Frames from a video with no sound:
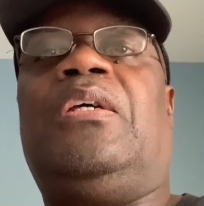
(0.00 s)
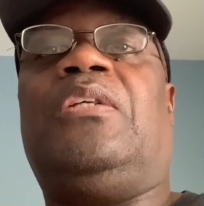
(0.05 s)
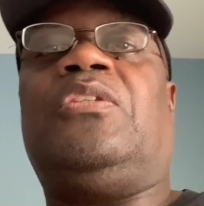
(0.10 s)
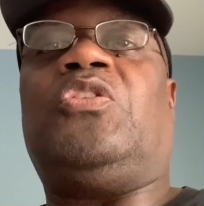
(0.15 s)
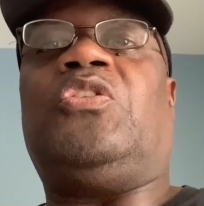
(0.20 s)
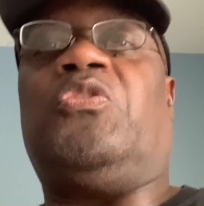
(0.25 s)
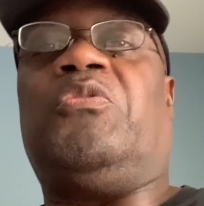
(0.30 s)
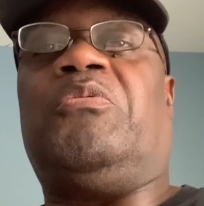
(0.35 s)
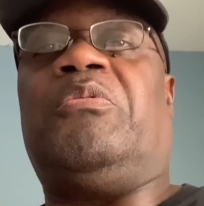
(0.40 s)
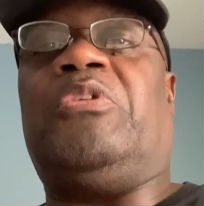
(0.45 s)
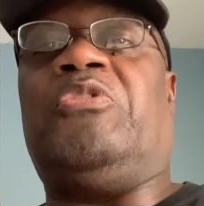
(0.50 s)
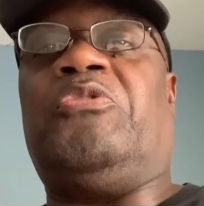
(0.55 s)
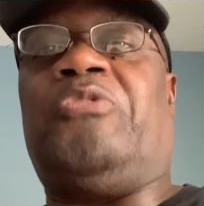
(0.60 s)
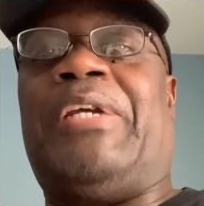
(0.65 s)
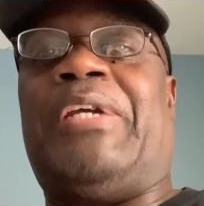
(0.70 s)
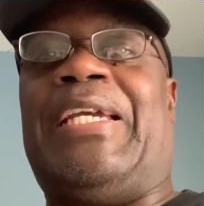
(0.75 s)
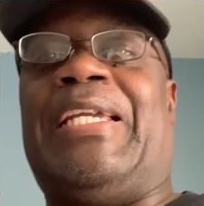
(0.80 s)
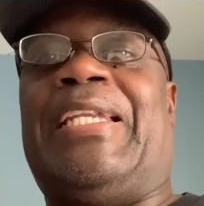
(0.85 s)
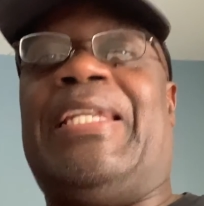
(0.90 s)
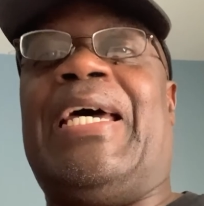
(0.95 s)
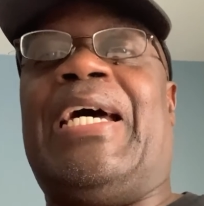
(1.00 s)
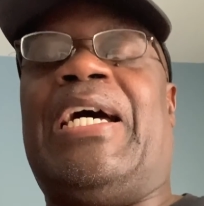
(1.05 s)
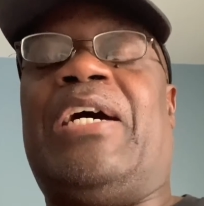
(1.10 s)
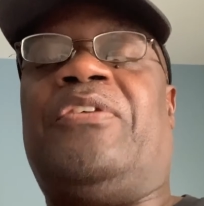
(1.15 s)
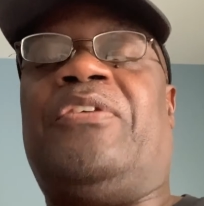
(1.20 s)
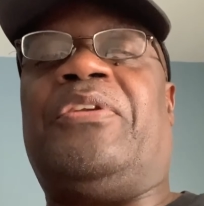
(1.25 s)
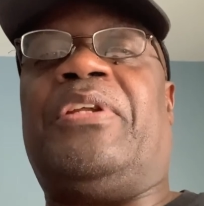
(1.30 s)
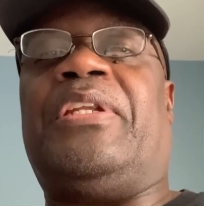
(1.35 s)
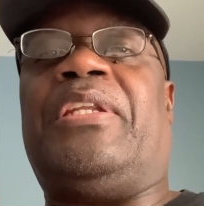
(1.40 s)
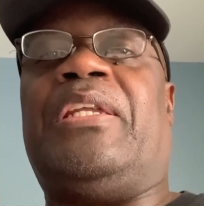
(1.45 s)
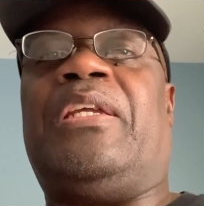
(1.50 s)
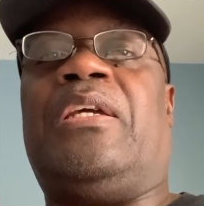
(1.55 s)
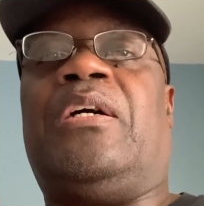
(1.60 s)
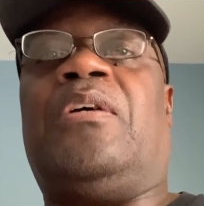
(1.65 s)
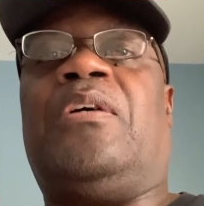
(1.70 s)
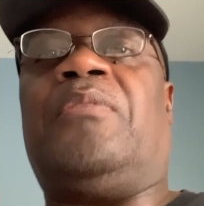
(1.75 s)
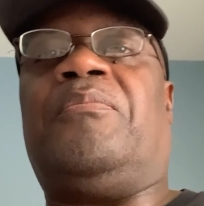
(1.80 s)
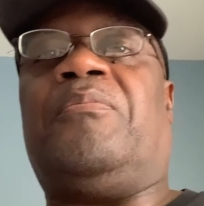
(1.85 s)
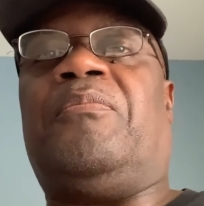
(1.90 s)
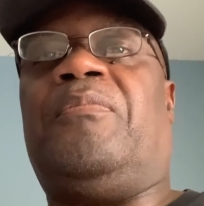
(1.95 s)
so it would drain down in
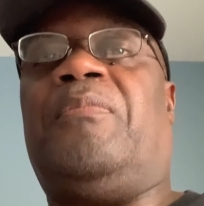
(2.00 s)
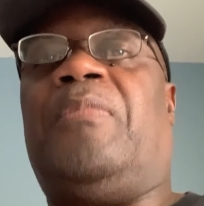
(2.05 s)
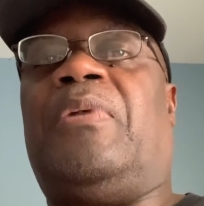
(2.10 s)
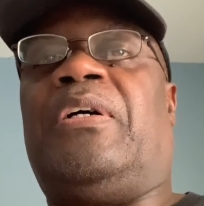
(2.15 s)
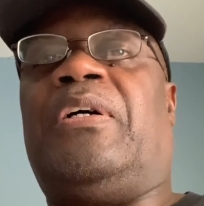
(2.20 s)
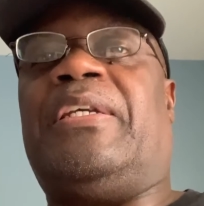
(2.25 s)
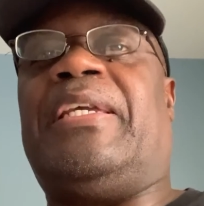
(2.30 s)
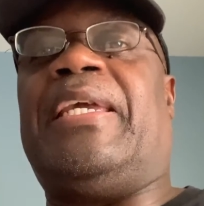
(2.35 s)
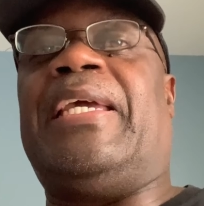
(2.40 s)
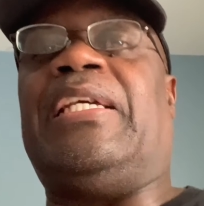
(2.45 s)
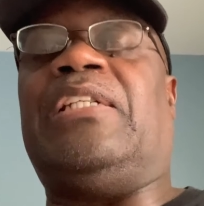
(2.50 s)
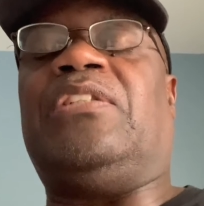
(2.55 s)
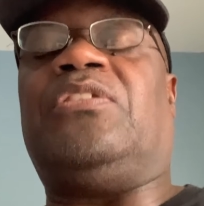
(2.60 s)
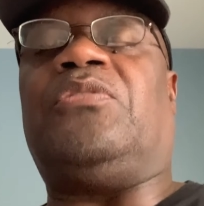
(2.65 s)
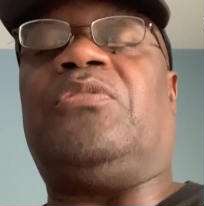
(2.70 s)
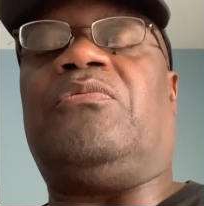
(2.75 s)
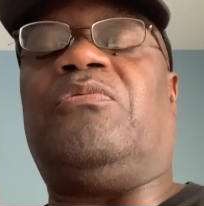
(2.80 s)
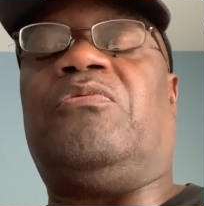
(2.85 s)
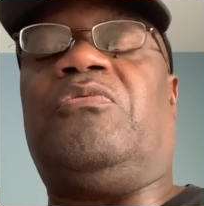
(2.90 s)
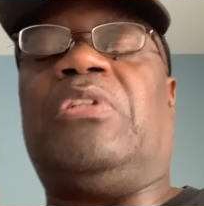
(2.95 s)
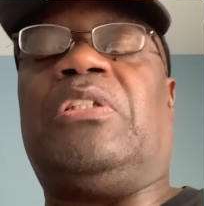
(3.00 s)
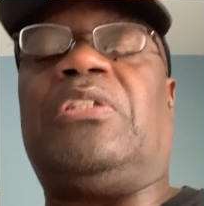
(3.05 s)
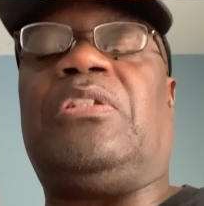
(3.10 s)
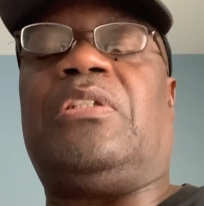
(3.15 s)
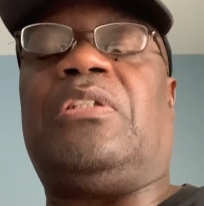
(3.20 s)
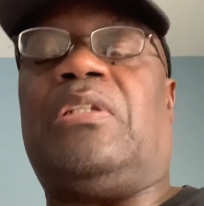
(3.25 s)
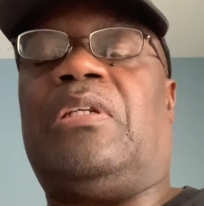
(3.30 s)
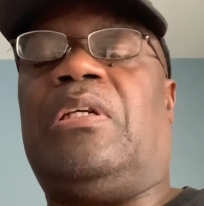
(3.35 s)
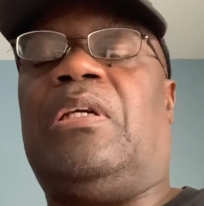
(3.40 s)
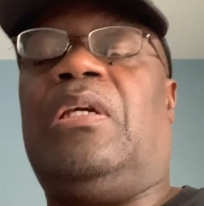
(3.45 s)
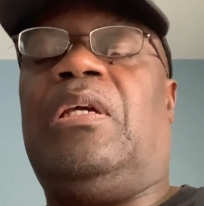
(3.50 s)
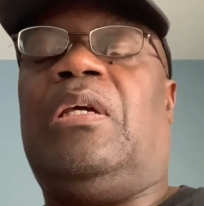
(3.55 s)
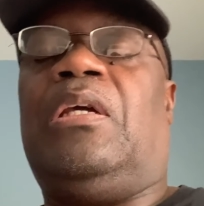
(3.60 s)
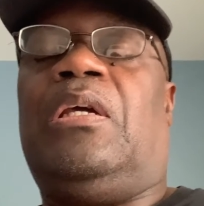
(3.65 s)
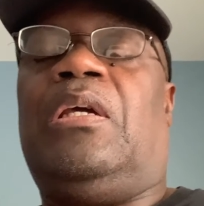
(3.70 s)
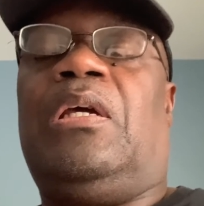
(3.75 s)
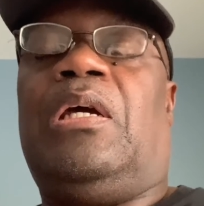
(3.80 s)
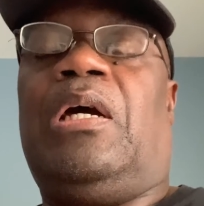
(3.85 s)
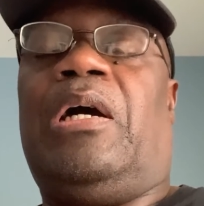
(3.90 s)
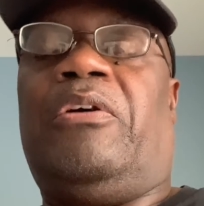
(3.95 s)
the case, which
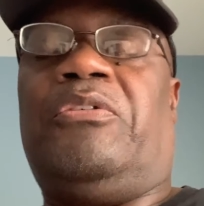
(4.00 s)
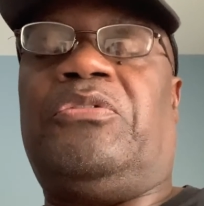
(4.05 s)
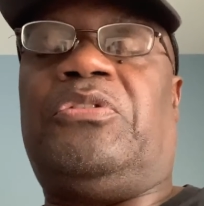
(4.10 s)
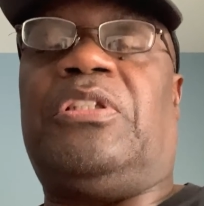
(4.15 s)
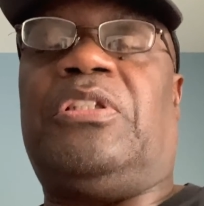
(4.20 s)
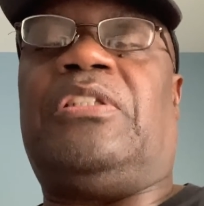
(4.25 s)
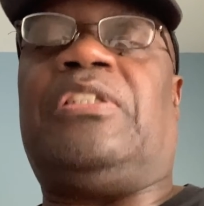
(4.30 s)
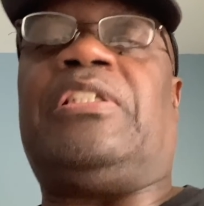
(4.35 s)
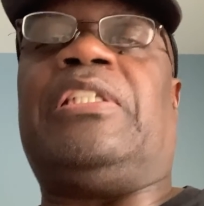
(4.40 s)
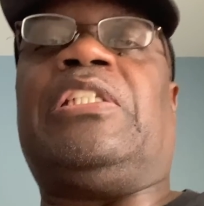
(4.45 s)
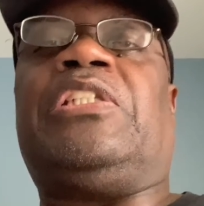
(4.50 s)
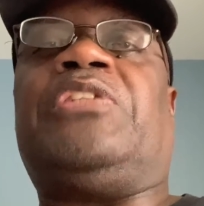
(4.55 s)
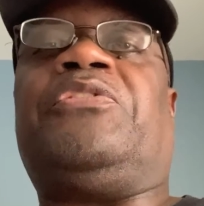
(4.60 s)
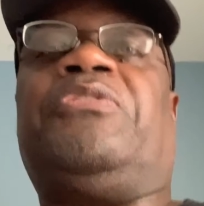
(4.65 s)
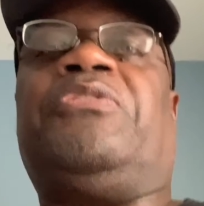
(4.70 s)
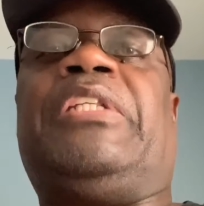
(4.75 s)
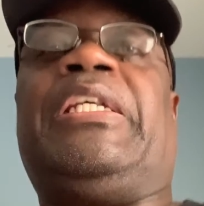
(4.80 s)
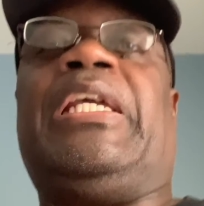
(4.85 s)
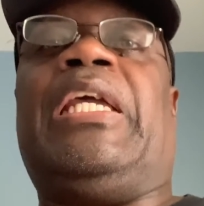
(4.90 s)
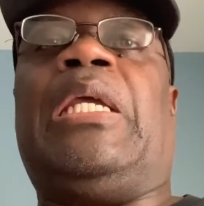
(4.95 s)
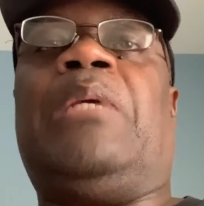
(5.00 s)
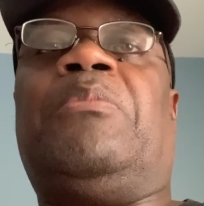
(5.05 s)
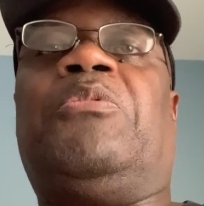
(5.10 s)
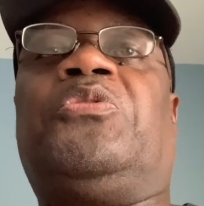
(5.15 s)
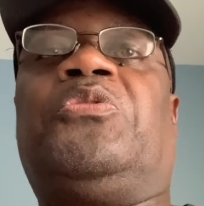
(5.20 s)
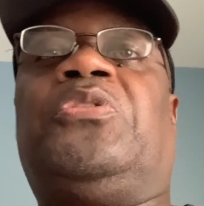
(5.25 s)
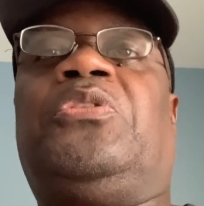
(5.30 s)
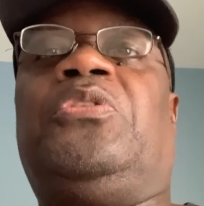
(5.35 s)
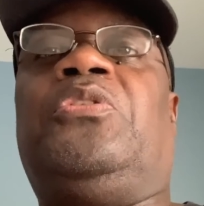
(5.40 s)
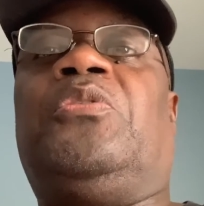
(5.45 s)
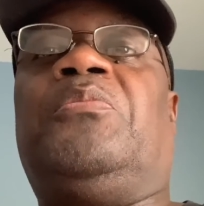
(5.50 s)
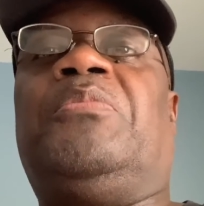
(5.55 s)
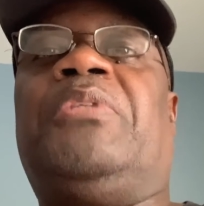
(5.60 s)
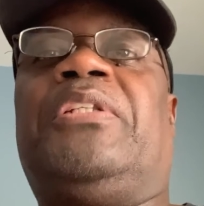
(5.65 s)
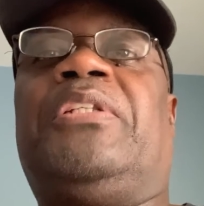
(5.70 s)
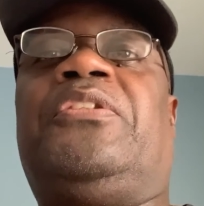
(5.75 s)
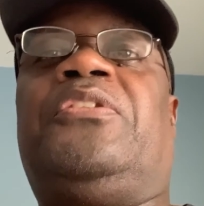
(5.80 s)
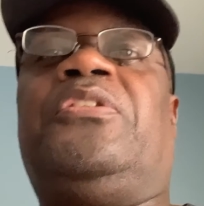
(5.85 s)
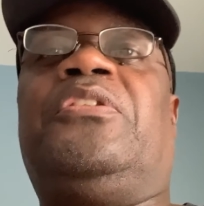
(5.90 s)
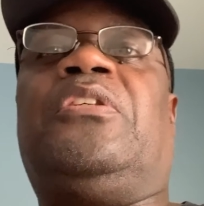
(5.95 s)
I was successfully able to do. But
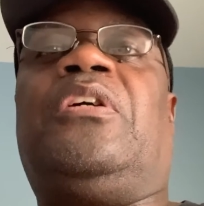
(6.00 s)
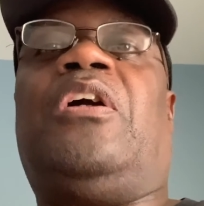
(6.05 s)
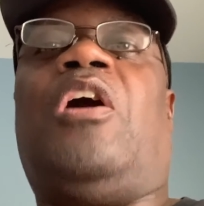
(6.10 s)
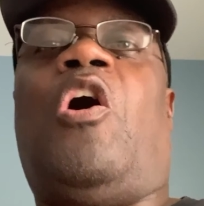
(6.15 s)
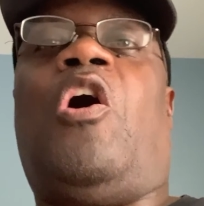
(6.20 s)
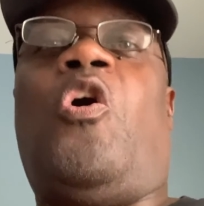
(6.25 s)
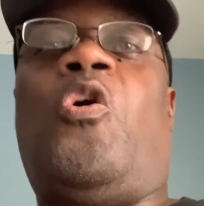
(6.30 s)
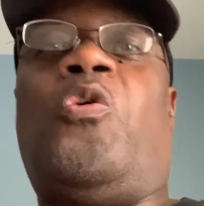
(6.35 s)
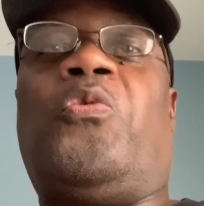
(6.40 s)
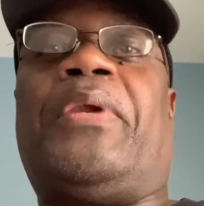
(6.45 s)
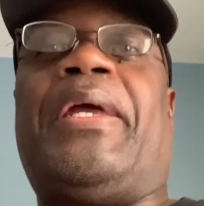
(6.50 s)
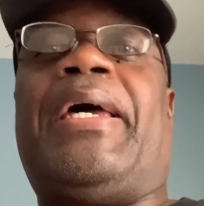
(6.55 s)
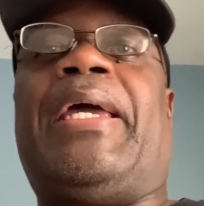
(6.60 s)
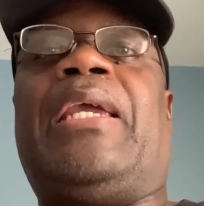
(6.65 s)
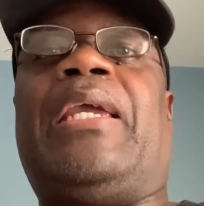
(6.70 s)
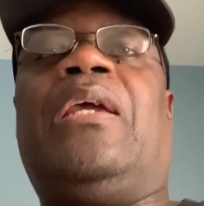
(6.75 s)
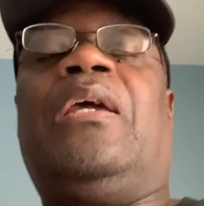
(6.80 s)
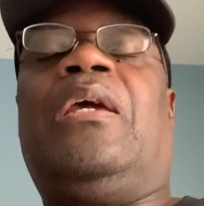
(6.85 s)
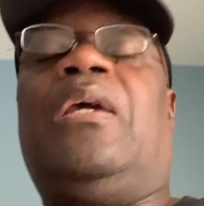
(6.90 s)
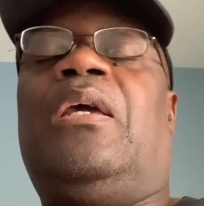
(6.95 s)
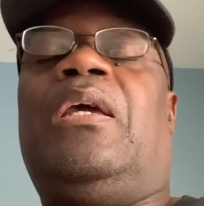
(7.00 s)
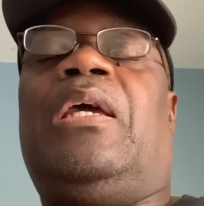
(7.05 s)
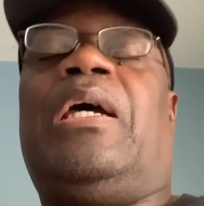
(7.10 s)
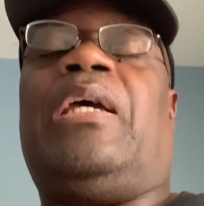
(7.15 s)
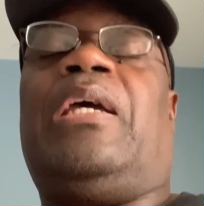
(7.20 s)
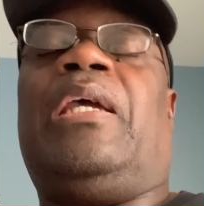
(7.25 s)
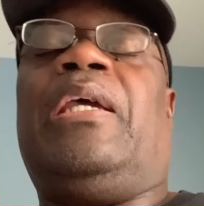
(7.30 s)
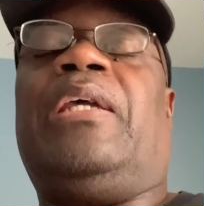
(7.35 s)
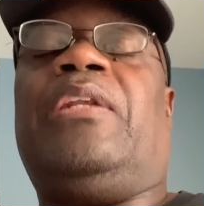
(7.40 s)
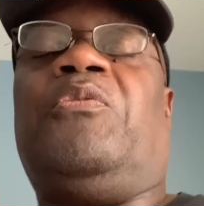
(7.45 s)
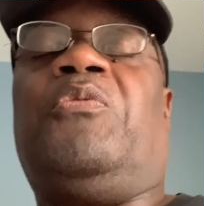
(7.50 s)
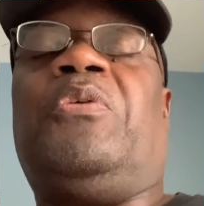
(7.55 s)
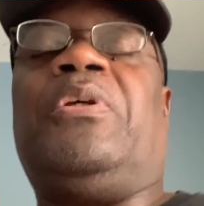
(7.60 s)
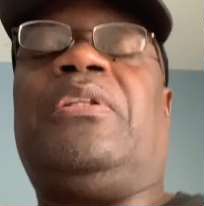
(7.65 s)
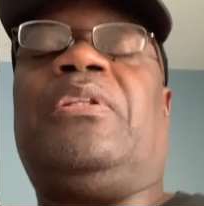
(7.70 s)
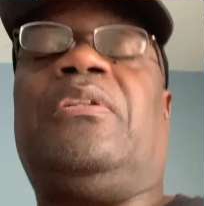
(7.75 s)
it took all night. I had to wait,